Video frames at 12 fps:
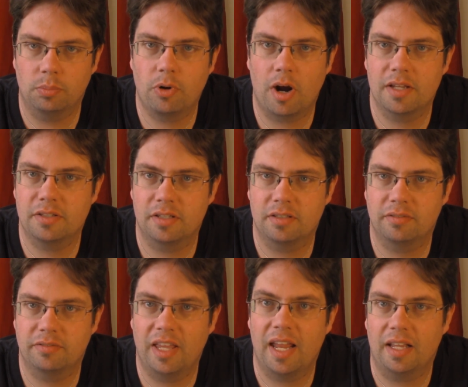process
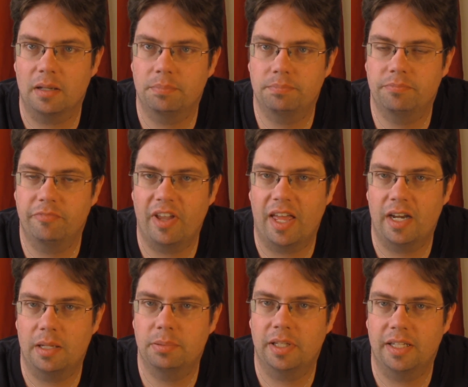of getting a vanity
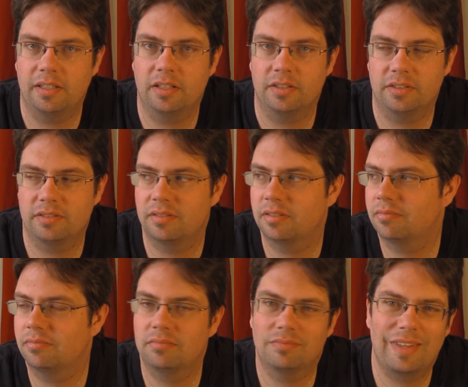plate, because
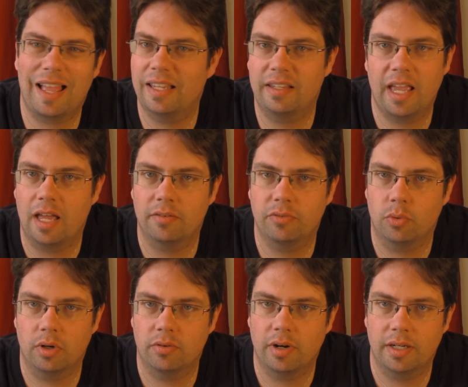I can't afford
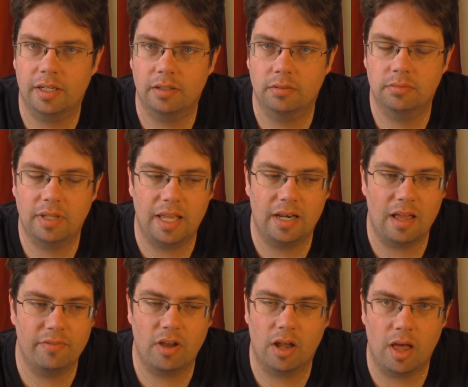it right now. And
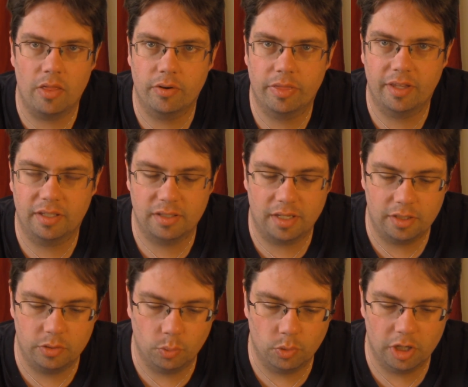I've got other things I need
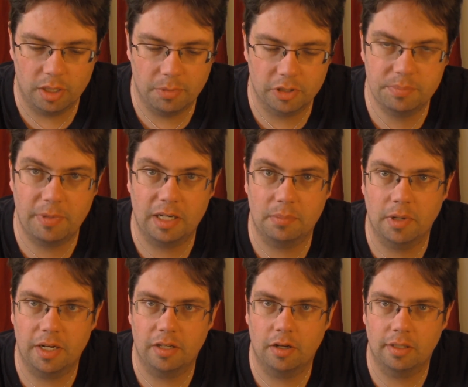to worry about spending
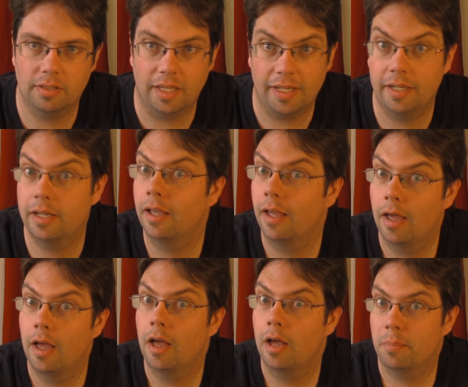money on, like
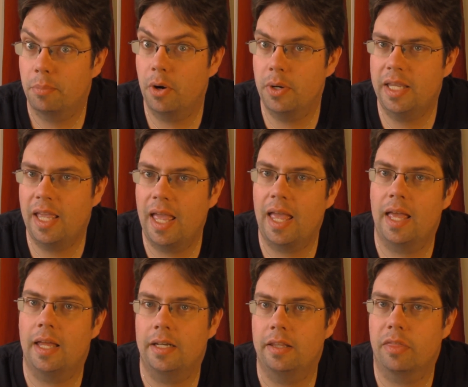
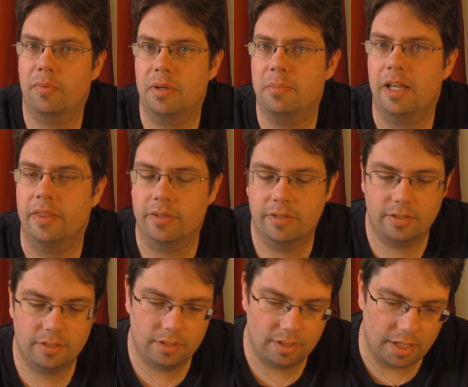BronyCAN in 3
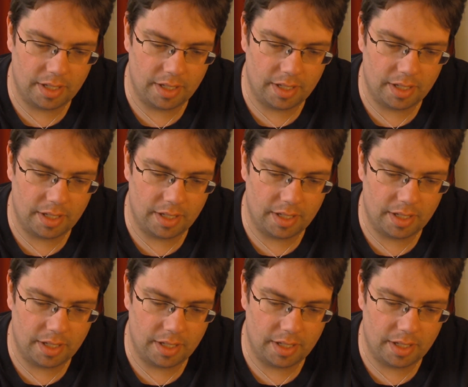months.